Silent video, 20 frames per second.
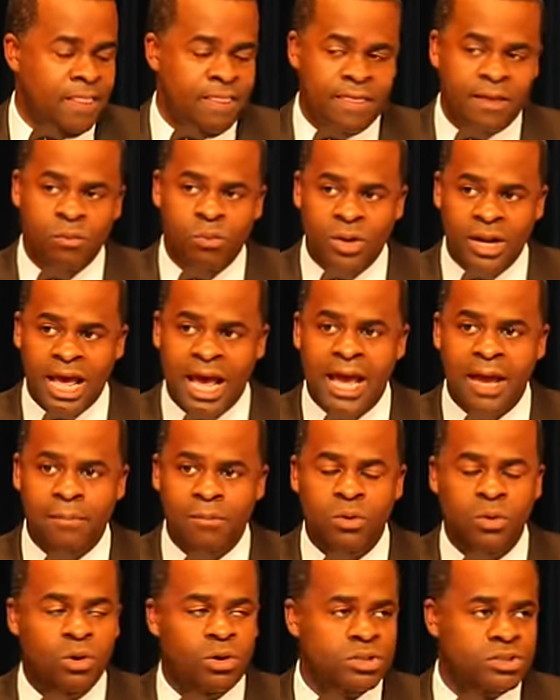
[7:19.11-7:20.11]
that what I
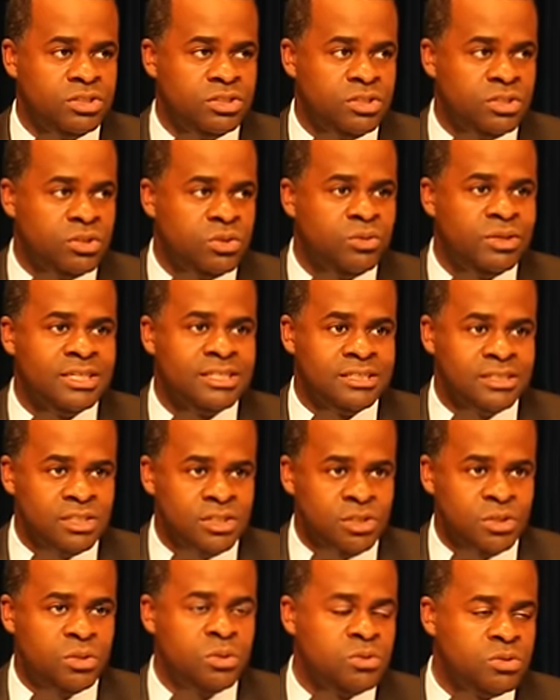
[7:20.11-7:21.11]
am going to do is to
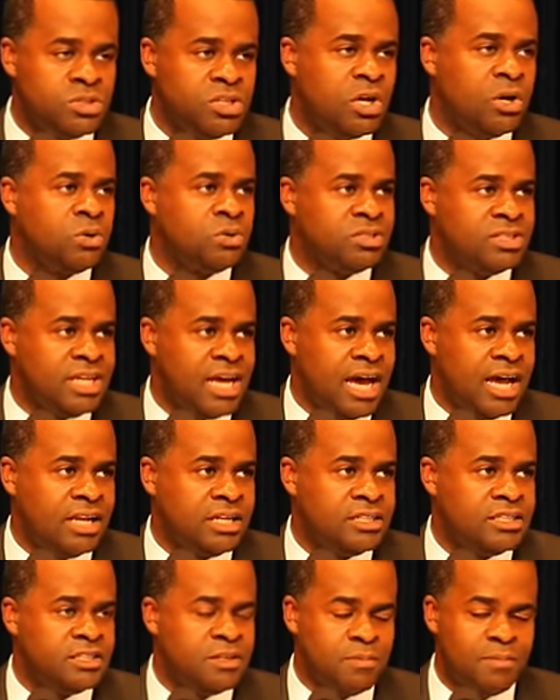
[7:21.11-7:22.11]
use those
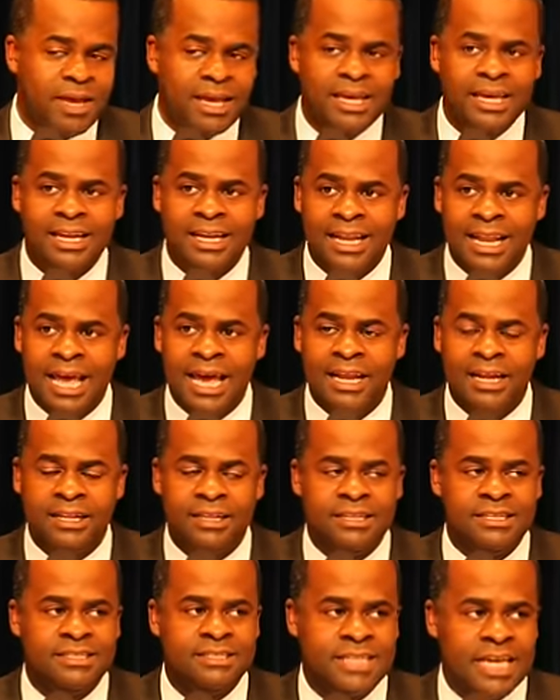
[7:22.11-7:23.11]
dollars to make Atlanta
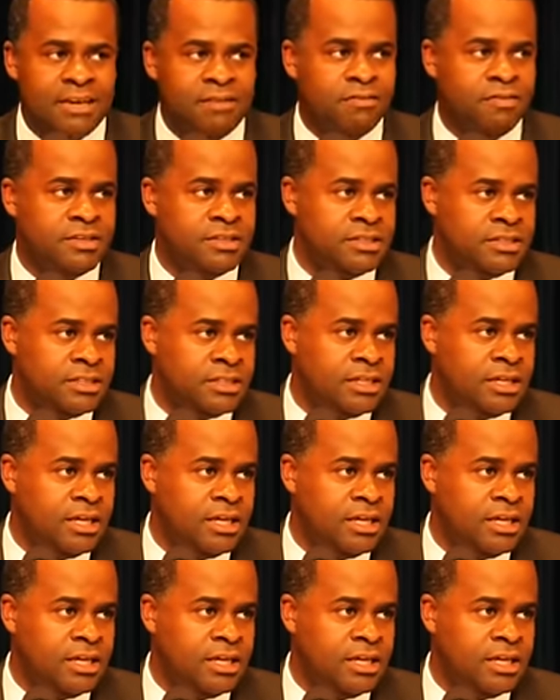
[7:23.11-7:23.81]
the safest